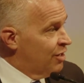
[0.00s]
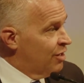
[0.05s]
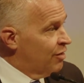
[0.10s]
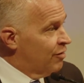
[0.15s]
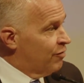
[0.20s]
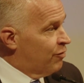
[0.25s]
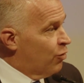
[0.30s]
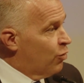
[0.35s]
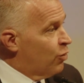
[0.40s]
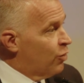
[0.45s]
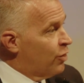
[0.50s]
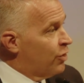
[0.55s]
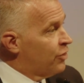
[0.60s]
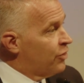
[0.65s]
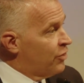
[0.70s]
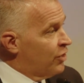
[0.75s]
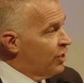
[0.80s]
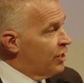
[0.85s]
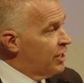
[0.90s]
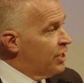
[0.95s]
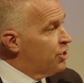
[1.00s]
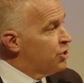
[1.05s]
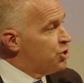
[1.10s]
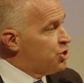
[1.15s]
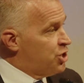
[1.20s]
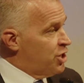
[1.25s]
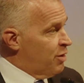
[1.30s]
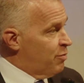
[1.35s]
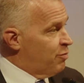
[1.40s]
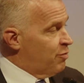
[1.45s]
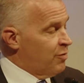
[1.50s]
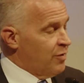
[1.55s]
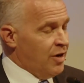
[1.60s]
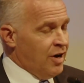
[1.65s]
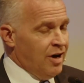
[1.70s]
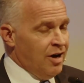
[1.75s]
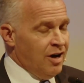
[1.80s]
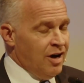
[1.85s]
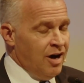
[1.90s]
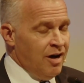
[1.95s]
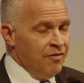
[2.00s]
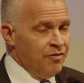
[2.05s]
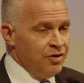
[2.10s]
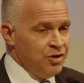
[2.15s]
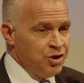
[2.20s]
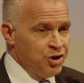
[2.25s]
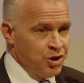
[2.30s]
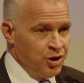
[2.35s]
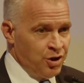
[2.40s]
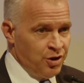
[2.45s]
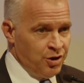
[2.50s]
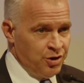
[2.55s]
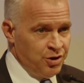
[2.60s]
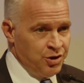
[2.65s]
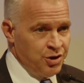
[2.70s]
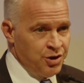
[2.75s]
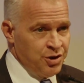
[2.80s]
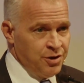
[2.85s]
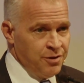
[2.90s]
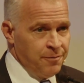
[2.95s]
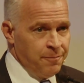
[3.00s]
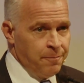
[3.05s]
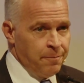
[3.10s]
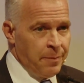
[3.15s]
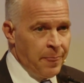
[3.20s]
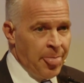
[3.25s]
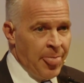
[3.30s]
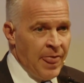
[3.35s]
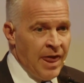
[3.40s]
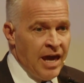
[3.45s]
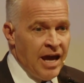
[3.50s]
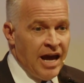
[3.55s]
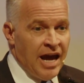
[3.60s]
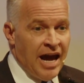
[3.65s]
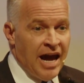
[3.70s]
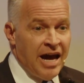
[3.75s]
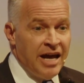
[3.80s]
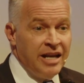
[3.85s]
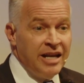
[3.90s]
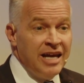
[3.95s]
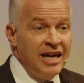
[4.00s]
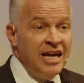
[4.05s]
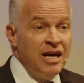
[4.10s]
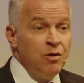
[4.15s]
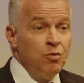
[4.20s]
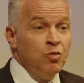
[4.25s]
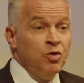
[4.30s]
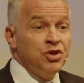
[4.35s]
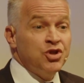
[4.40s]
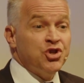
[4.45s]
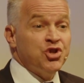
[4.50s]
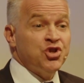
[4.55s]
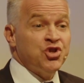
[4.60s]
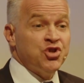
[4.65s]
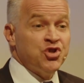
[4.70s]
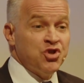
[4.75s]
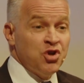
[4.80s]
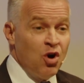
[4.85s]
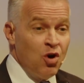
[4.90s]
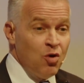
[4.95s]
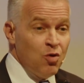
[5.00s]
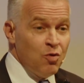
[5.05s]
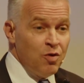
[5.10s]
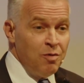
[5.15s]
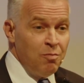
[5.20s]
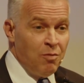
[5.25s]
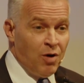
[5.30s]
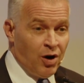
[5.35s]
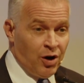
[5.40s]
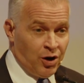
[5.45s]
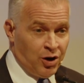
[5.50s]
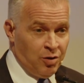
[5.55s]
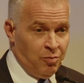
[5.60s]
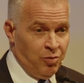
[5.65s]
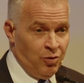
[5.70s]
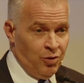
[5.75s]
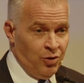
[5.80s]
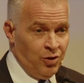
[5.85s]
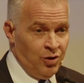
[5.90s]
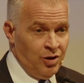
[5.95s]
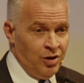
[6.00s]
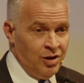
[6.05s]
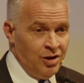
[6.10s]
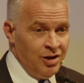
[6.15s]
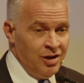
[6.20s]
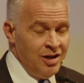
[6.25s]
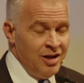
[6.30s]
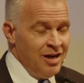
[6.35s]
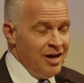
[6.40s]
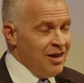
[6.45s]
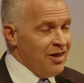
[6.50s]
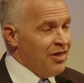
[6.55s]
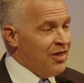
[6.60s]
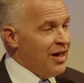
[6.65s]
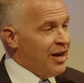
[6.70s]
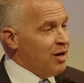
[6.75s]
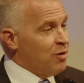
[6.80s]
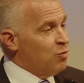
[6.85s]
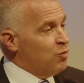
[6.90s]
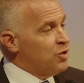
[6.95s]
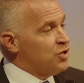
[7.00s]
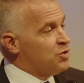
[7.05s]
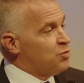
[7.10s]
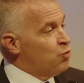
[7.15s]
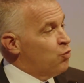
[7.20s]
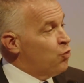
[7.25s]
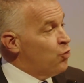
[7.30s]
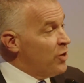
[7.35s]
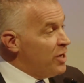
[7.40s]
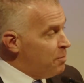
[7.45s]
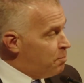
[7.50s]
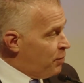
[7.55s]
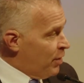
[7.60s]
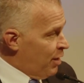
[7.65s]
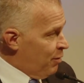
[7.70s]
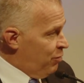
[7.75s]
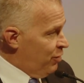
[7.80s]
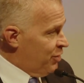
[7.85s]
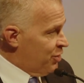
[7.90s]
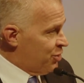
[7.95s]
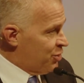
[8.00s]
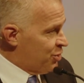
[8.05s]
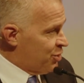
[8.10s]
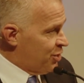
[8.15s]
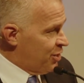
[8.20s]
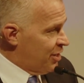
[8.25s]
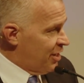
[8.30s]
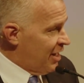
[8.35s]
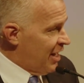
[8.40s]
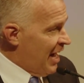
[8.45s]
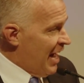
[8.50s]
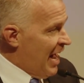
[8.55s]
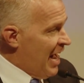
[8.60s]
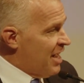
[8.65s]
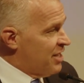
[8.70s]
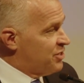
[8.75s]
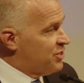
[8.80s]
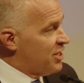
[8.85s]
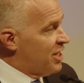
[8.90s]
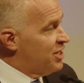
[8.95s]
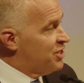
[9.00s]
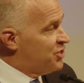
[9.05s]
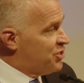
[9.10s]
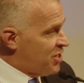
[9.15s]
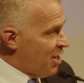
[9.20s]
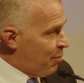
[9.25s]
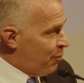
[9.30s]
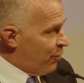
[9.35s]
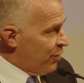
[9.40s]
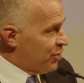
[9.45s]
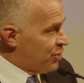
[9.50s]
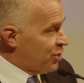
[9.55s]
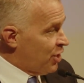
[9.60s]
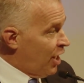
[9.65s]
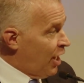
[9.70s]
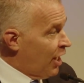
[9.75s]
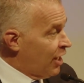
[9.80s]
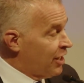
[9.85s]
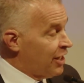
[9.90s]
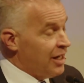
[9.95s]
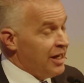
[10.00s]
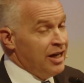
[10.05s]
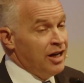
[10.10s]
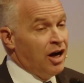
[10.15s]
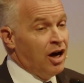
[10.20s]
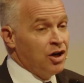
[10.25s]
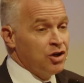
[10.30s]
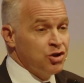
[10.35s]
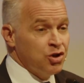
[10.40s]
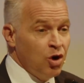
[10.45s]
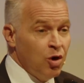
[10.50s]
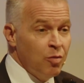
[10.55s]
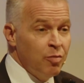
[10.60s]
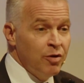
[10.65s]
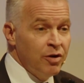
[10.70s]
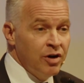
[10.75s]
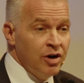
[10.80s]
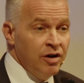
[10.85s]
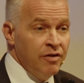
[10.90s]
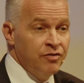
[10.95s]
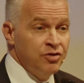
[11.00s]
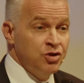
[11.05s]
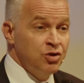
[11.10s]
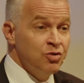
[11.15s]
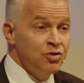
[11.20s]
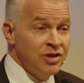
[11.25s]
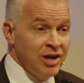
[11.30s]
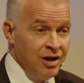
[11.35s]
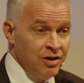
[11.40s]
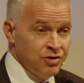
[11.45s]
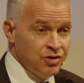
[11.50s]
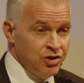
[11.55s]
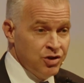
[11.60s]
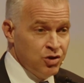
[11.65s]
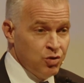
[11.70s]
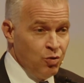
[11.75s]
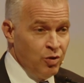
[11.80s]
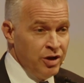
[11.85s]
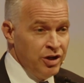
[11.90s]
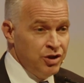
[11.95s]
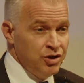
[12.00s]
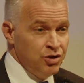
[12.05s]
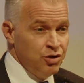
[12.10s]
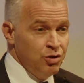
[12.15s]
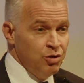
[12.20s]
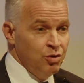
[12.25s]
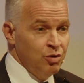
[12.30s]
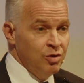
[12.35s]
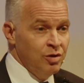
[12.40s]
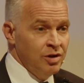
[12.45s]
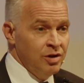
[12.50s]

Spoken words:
for the leadership of the church. And it was so remarkable that it was republished as a separate talk in October of 2022.